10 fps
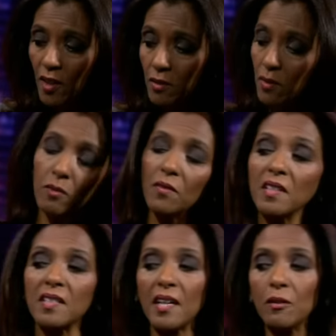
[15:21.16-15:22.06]
final thing on
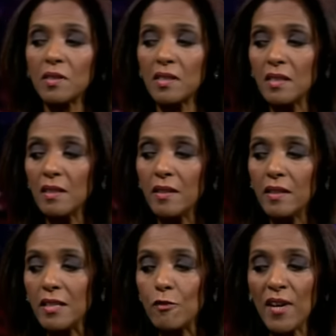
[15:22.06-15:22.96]
this
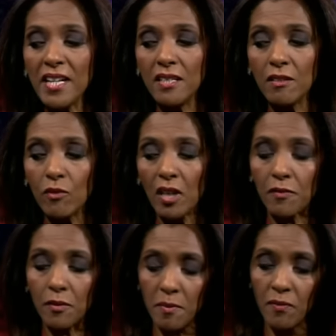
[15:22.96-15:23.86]
Saudi-Iranian
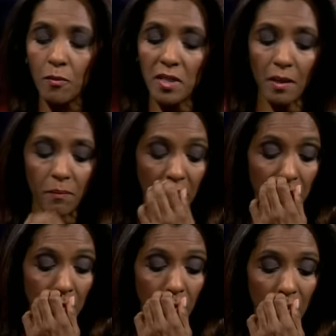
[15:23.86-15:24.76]
rivalry before we come back
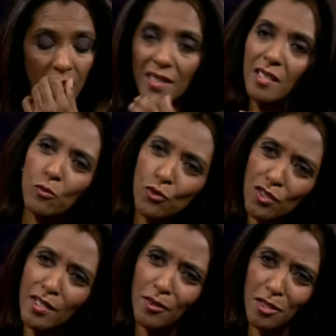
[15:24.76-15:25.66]
to Iran, is it's not
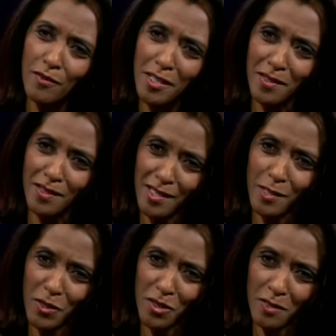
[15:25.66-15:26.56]
just Saudi Arabia that's
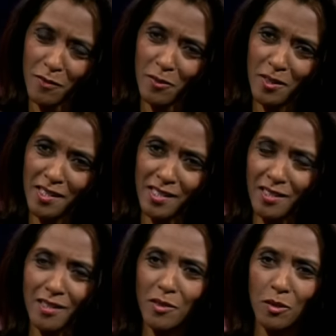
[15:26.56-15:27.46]
suspicious of Iran,
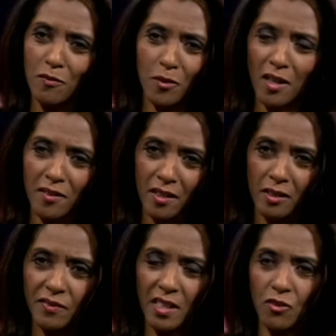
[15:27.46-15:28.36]
isn't it? I mean, you've got other
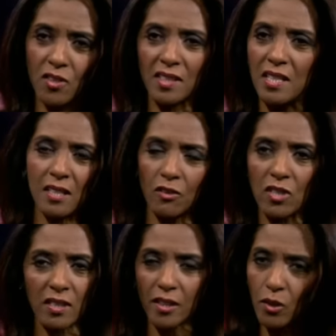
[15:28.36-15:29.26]
Gulf countries, key
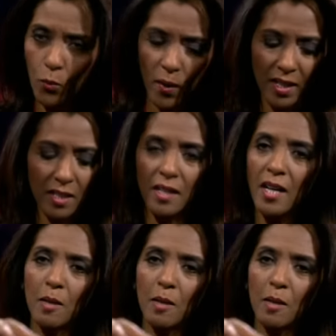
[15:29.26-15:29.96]
countries like Kuwait,